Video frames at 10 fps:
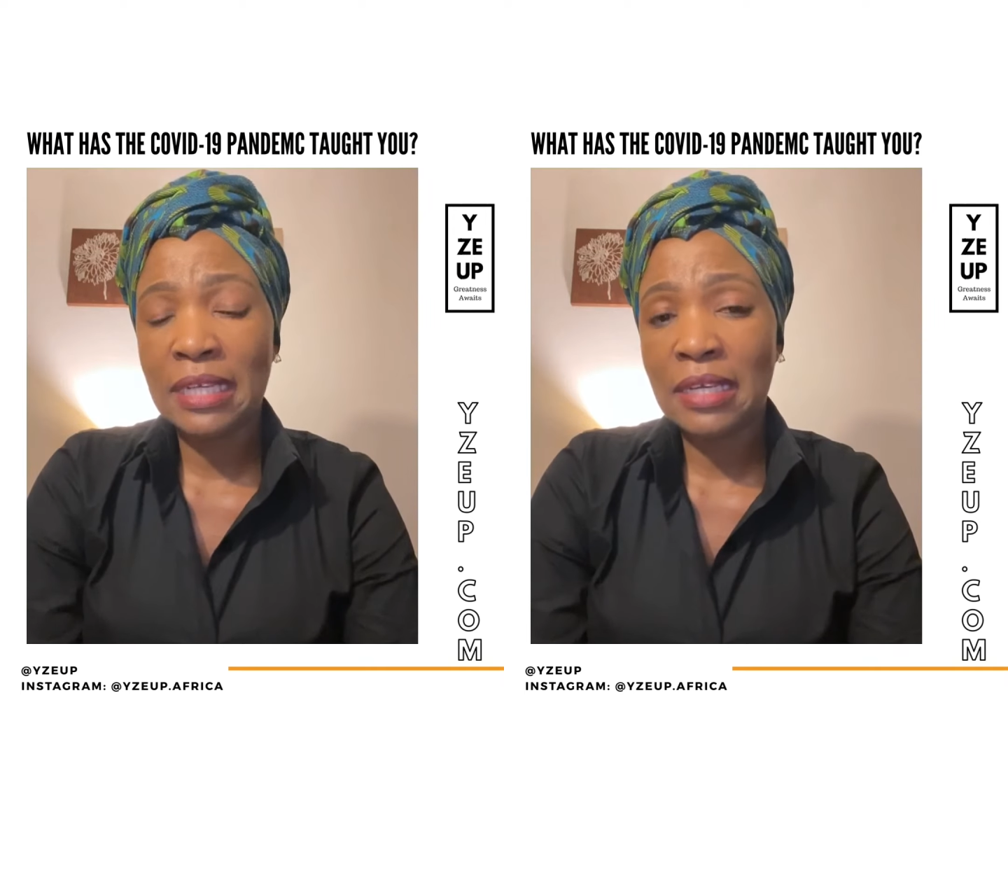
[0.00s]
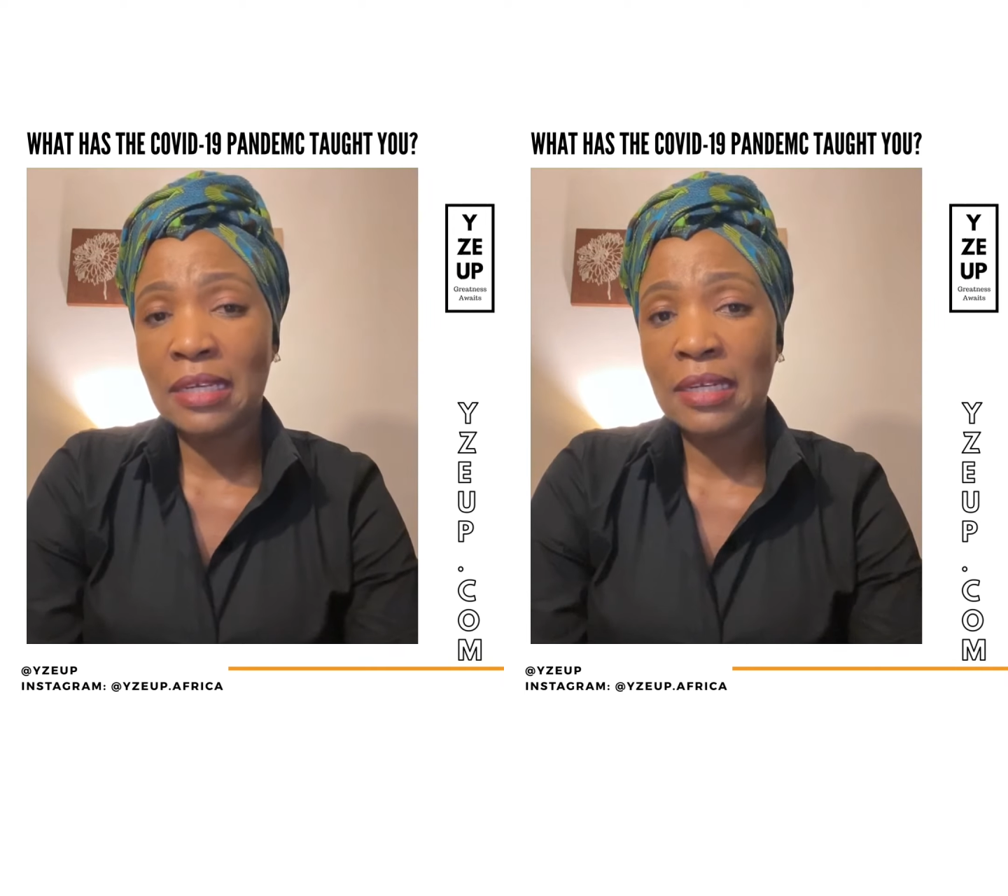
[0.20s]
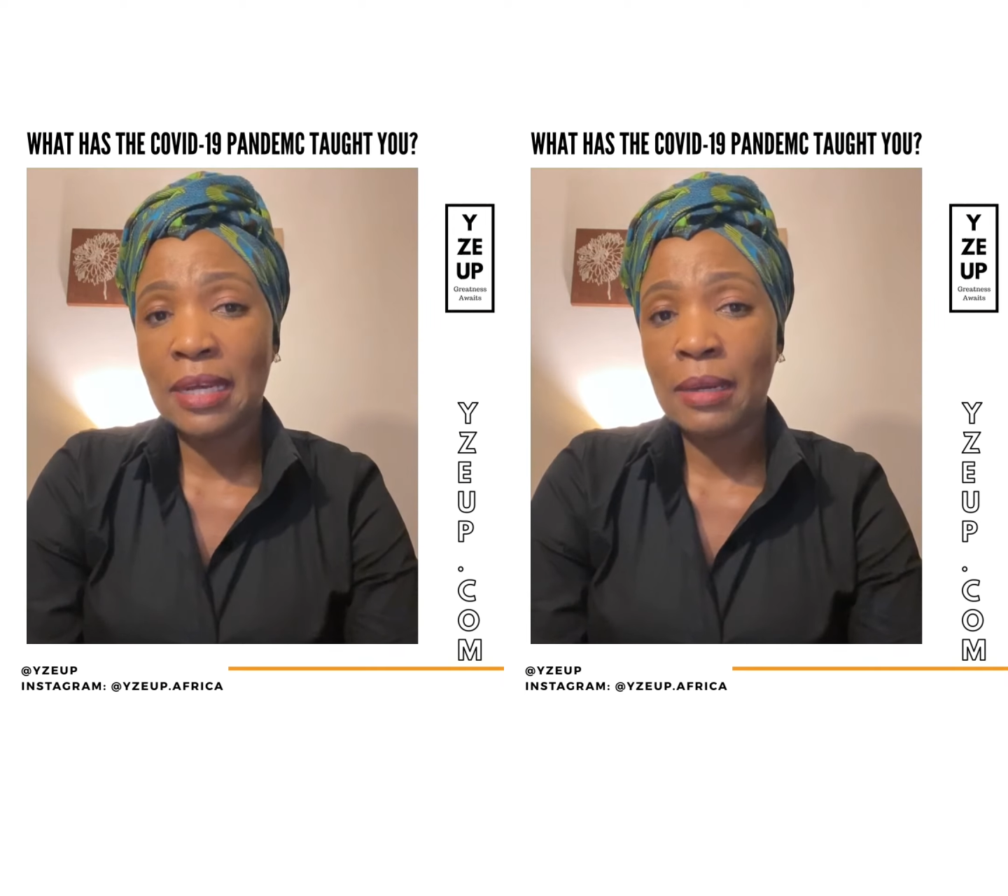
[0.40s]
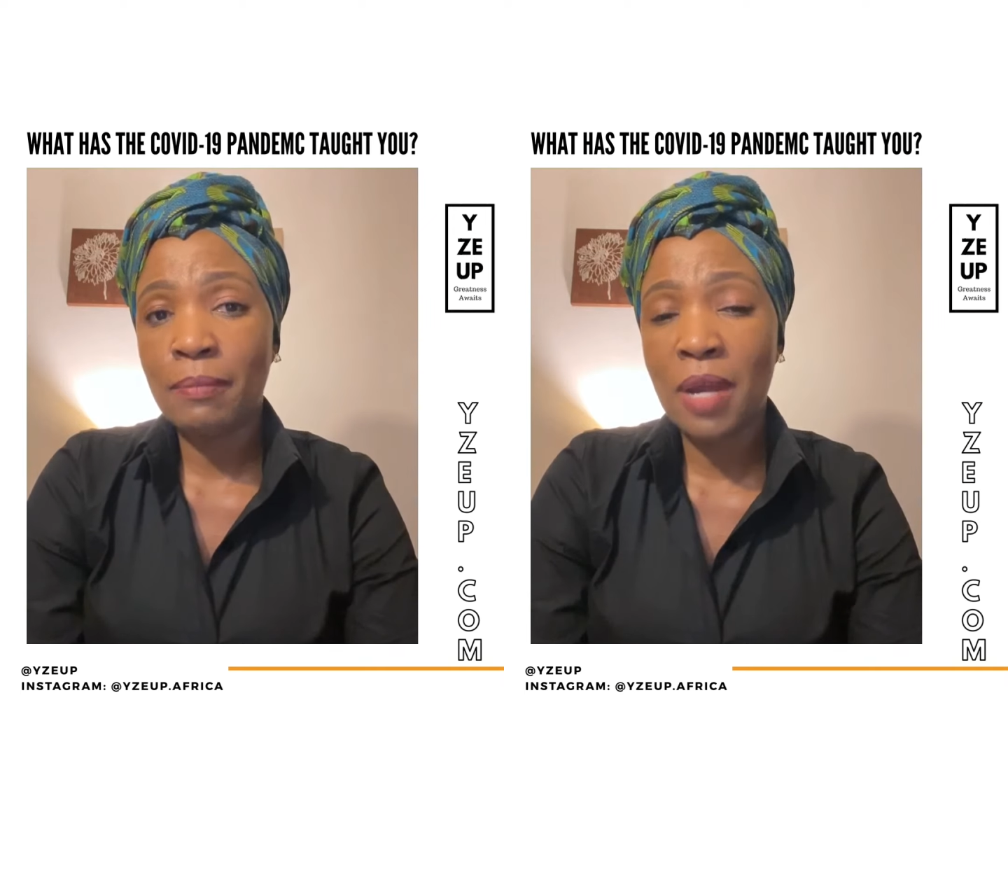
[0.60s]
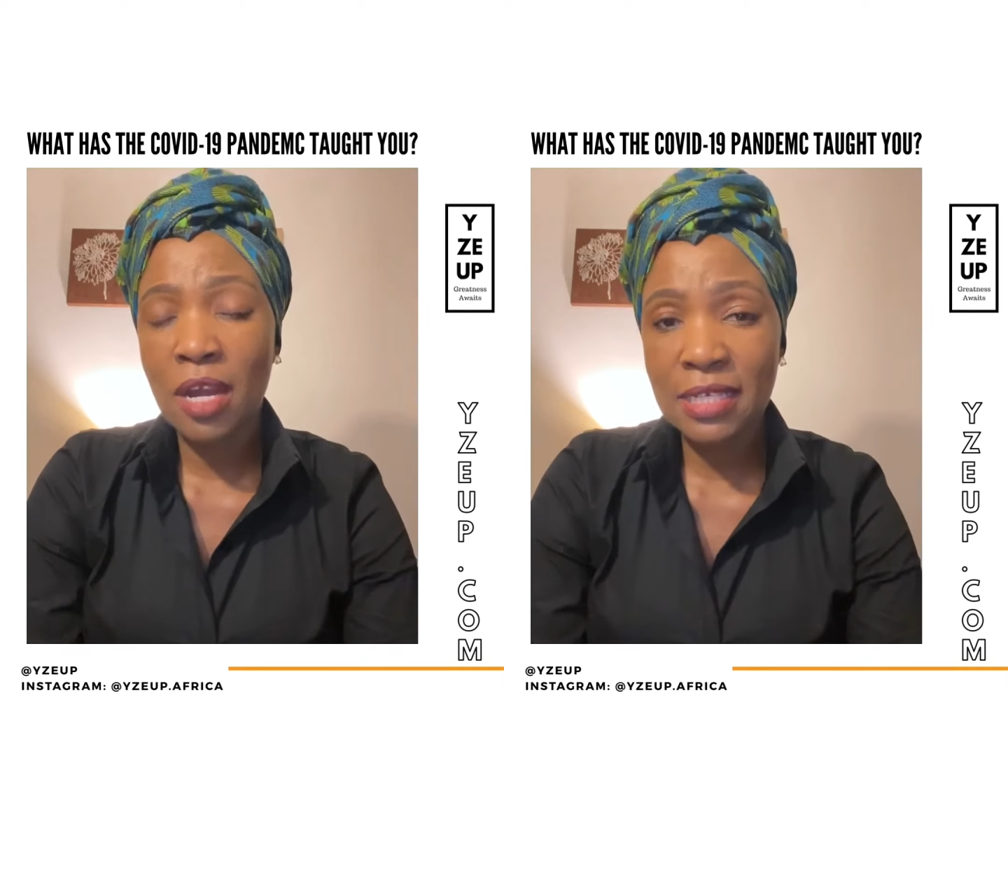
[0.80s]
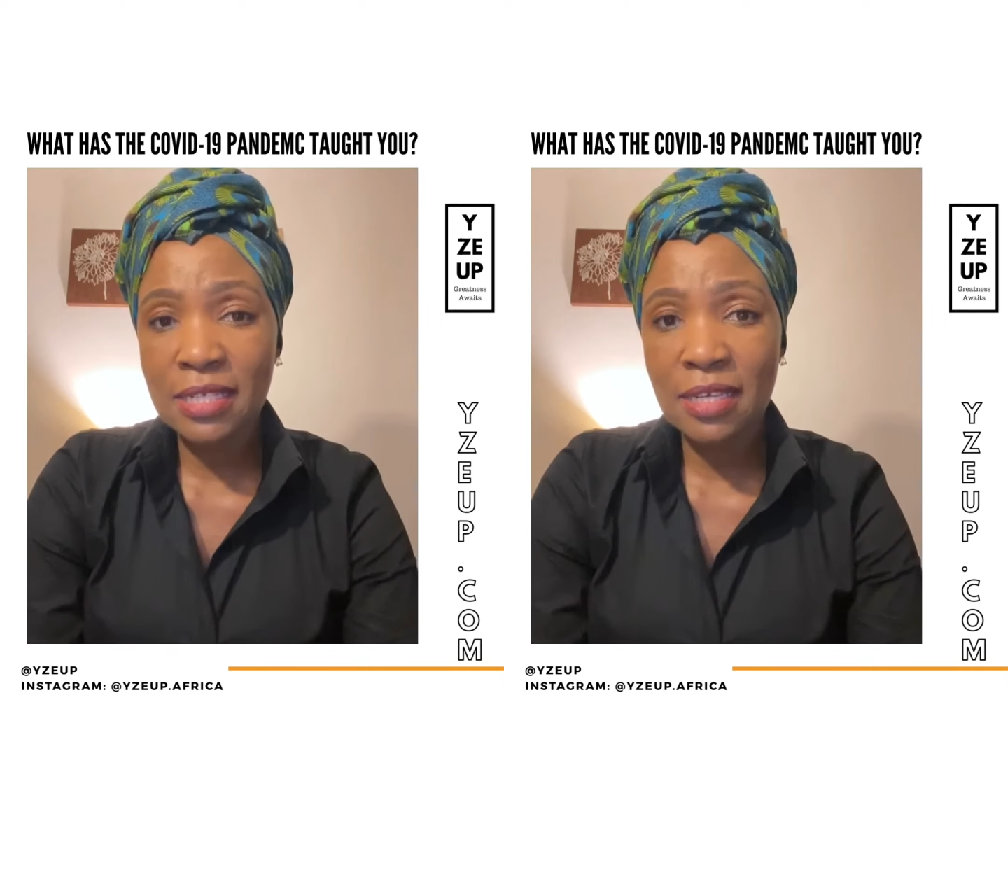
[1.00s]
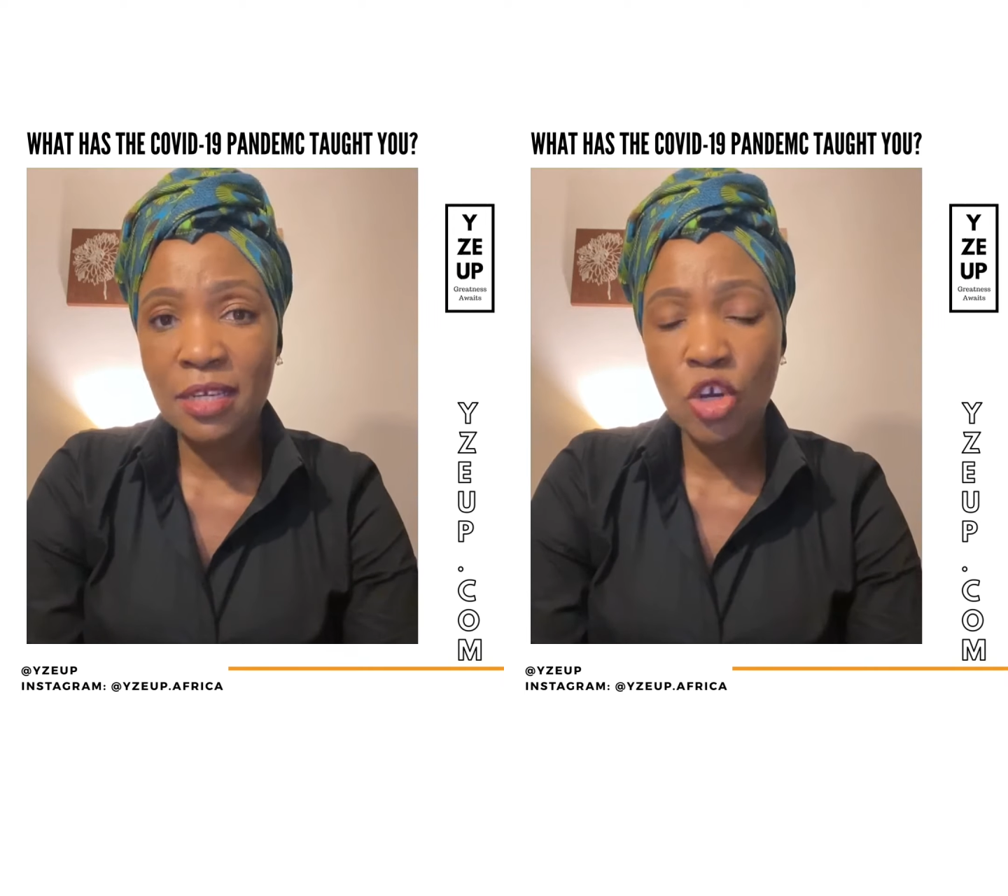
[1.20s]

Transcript: in uh, marketing,